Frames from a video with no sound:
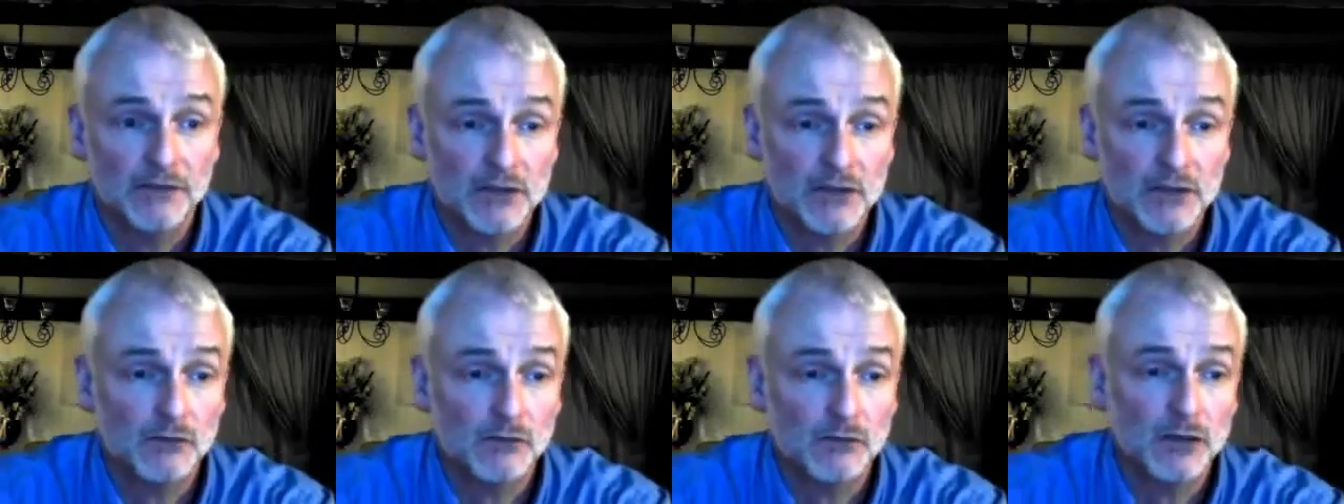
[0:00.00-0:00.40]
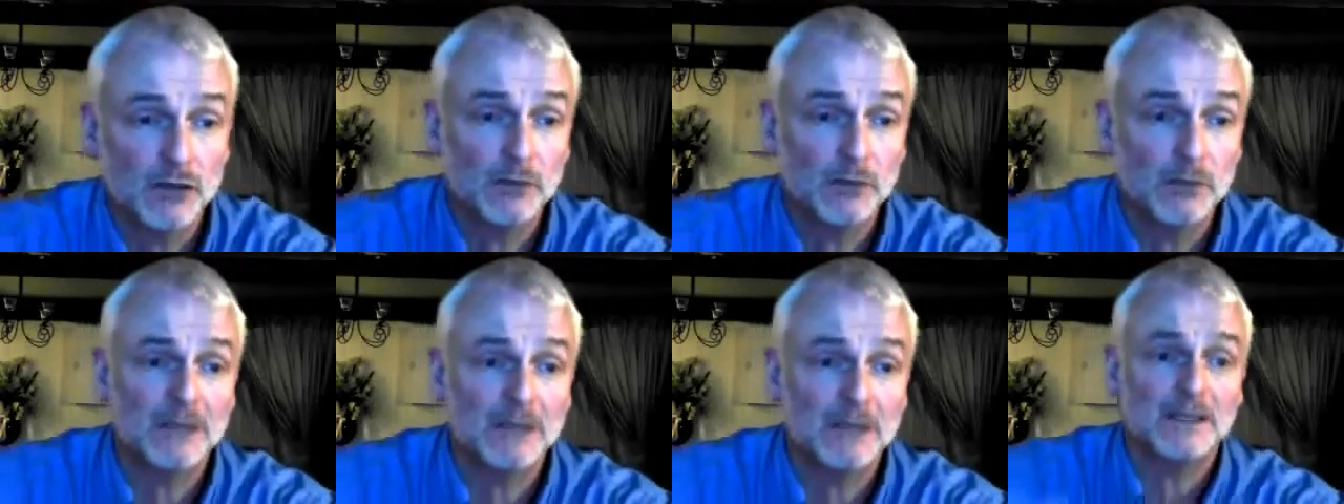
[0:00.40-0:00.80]
physical
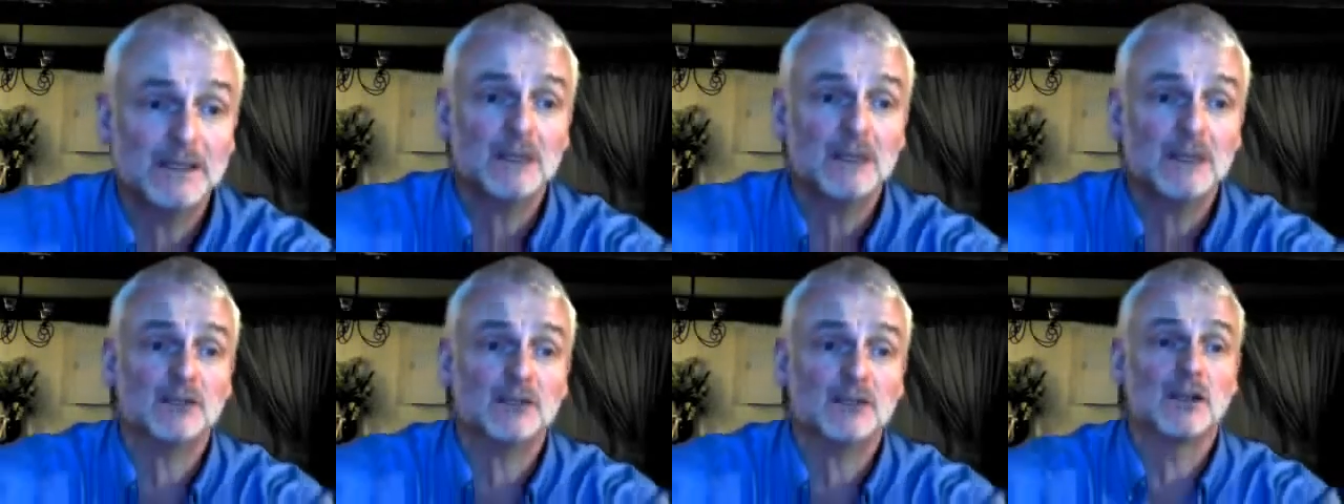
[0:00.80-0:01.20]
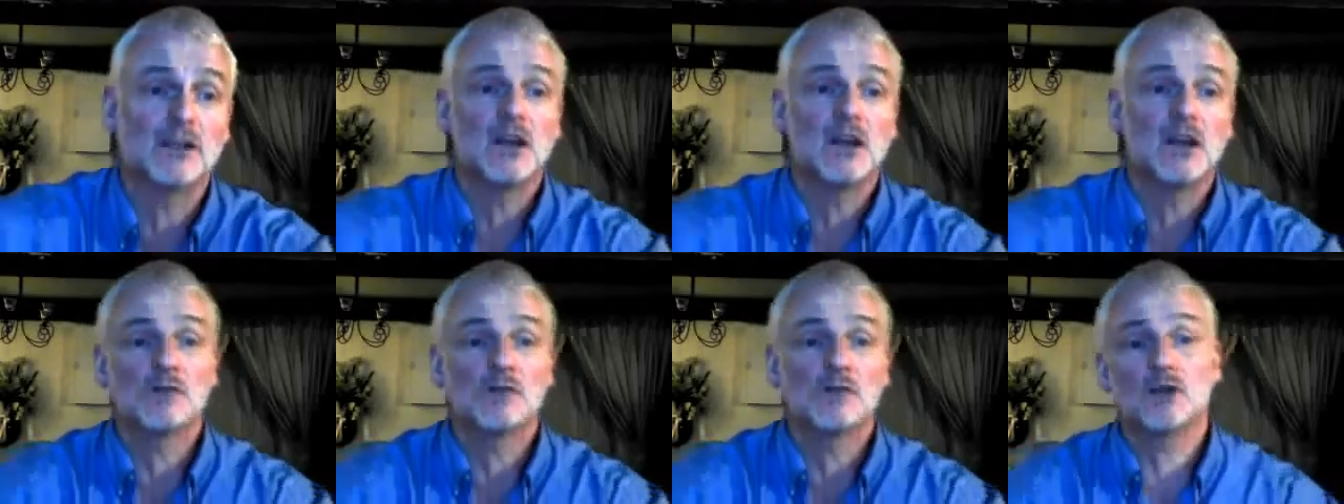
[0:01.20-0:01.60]
rehabilitation,
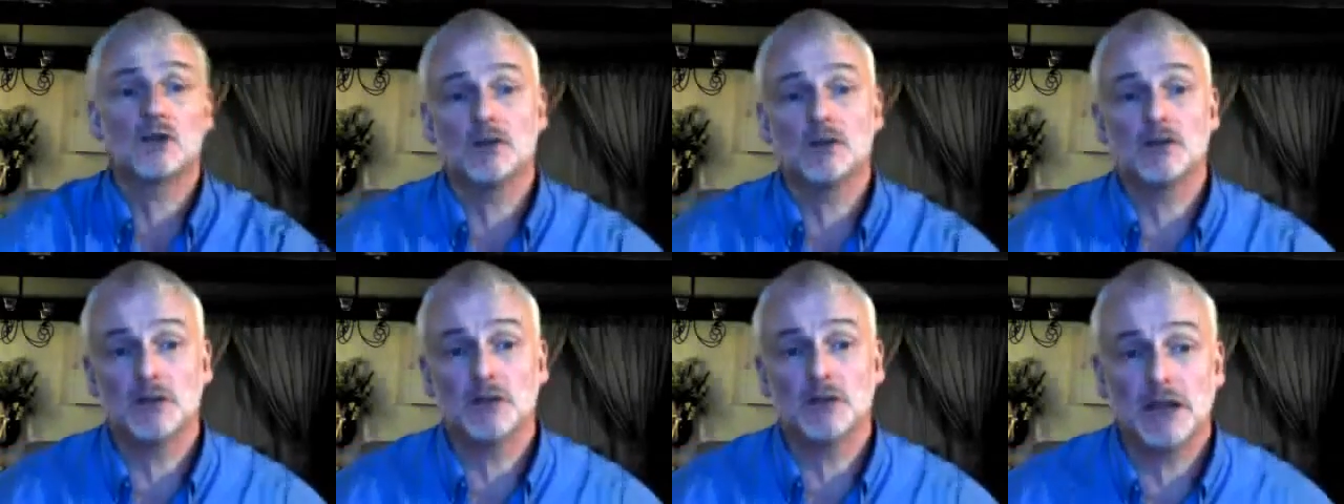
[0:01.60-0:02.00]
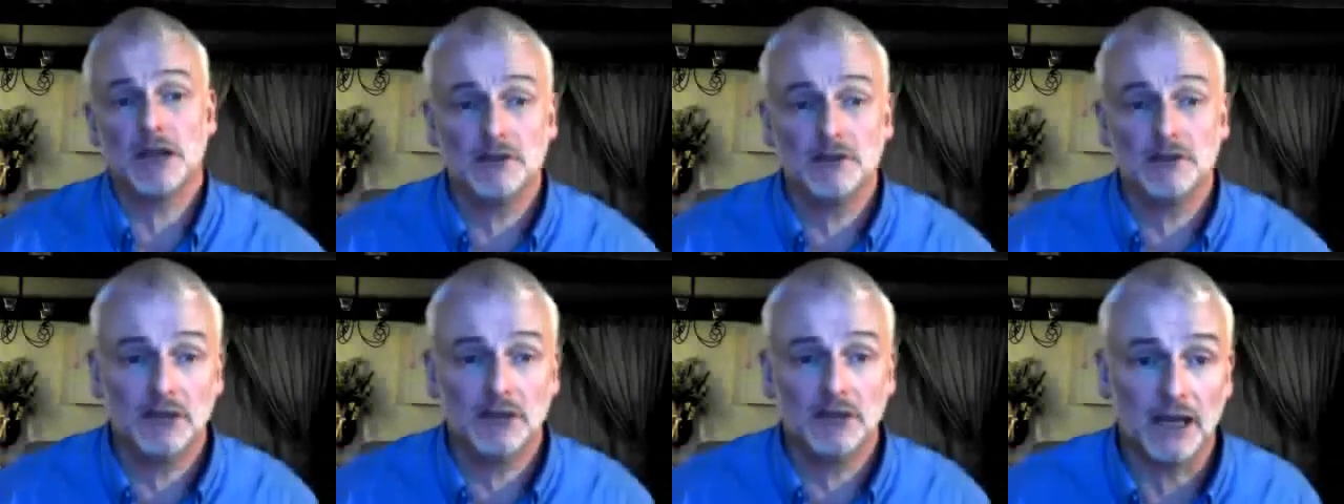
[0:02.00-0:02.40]
primary
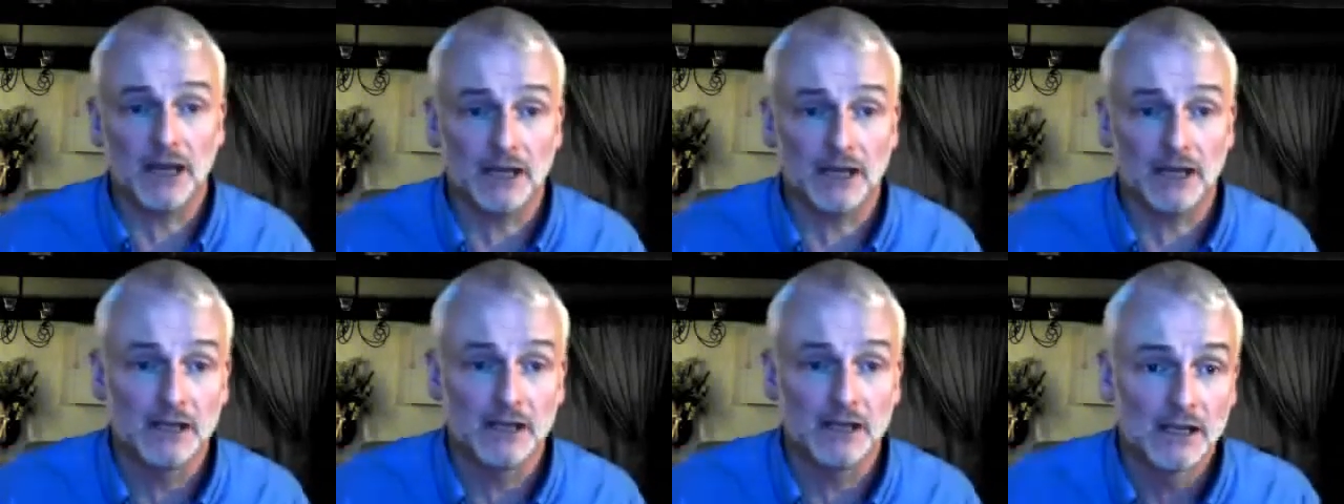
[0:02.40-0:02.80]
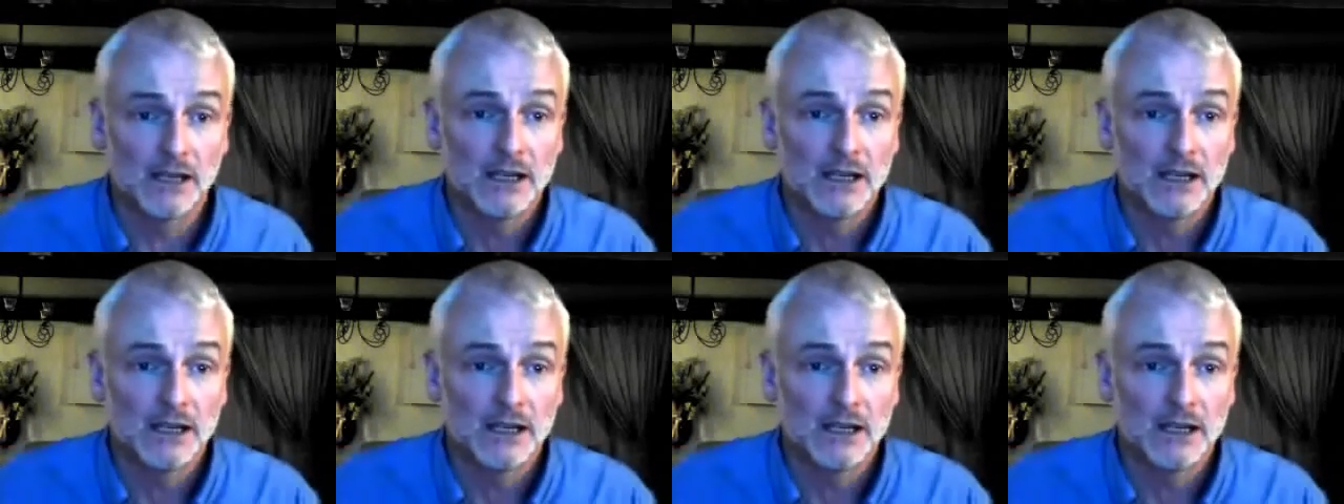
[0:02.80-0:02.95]
health care,